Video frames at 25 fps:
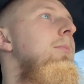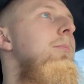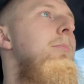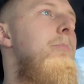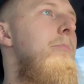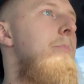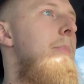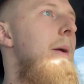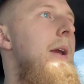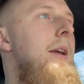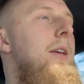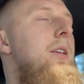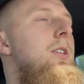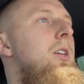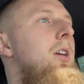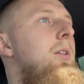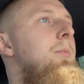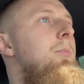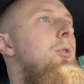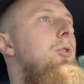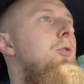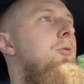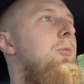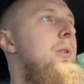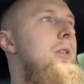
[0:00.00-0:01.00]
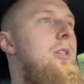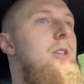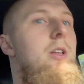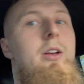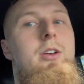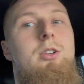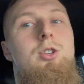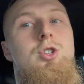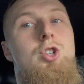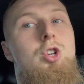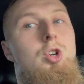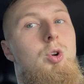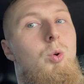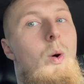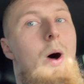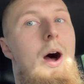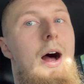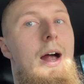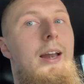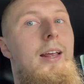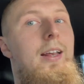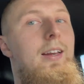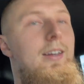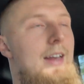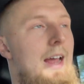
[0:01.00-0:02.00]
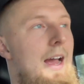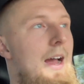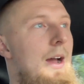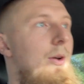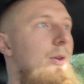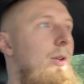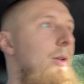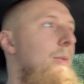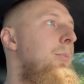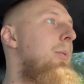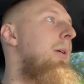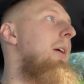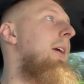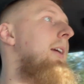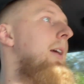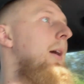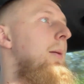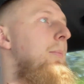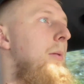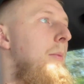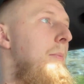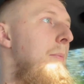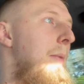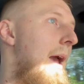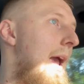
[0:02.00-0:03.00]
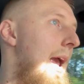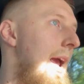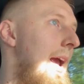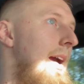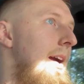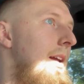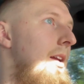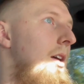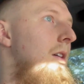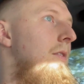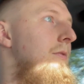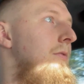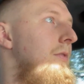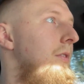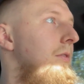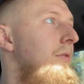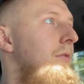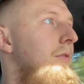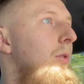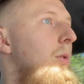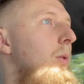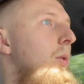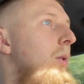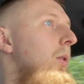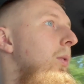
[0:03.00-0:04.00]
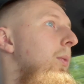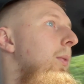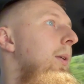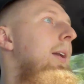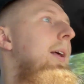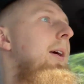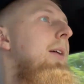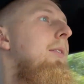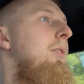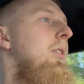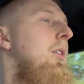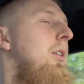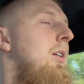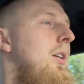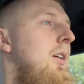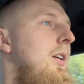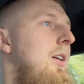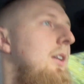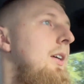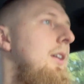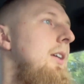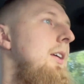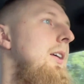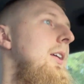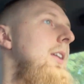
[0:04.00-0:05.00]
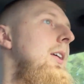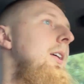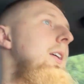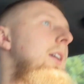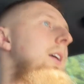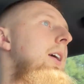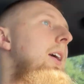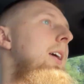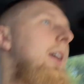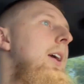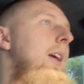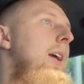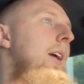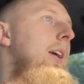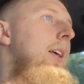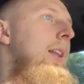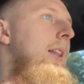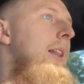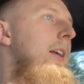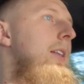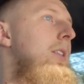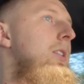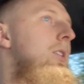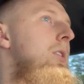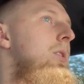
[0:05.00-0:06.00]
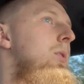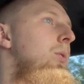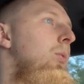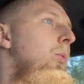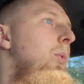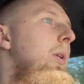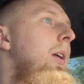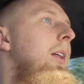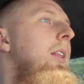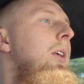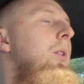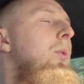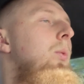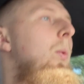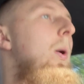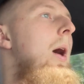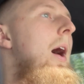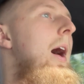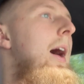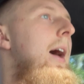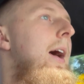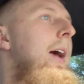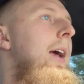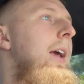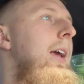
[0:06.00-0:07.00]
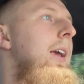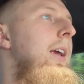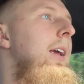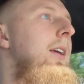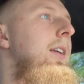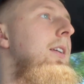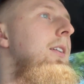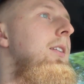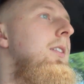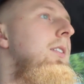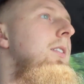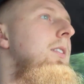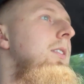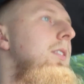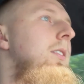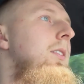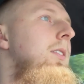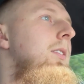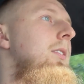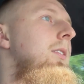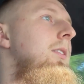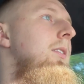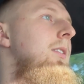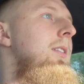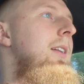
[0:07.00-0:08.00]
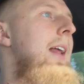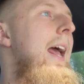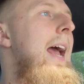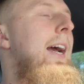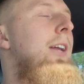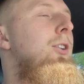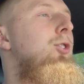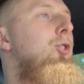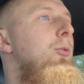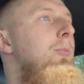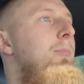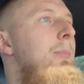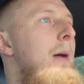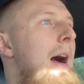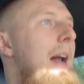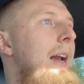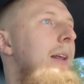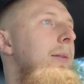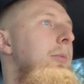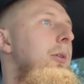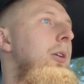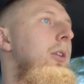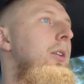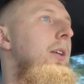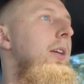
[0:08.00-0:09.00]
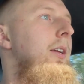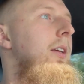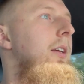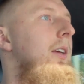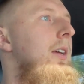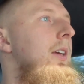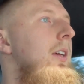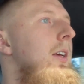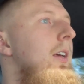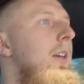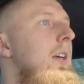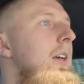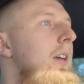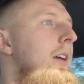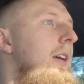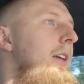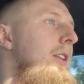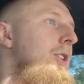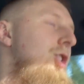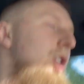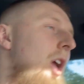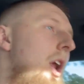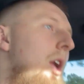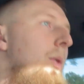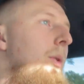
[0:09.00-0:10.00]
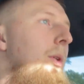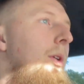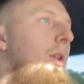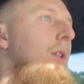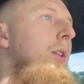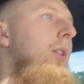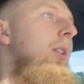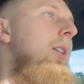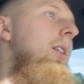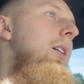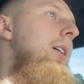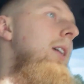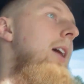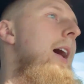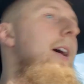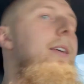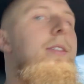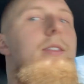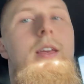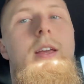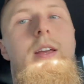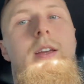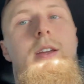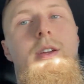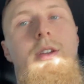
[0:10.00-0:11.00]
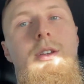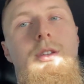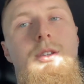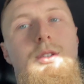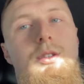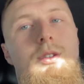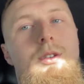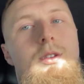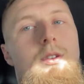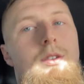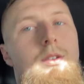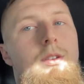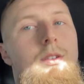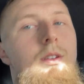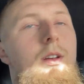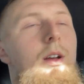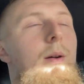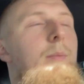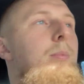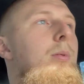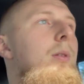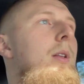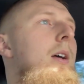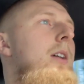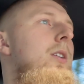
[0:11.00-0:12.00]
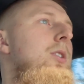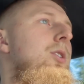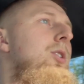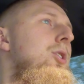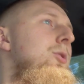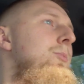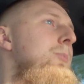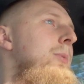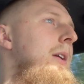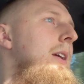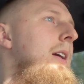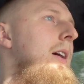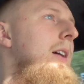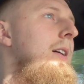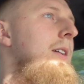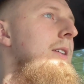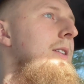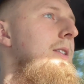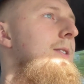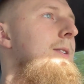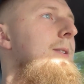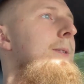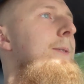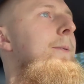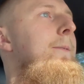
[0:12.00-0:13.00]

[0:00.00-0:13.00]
basic movements like squatting down to pick up a pan off the floor or whatever. And that's really why natural bodybuilding in general, I think, is a plus, just because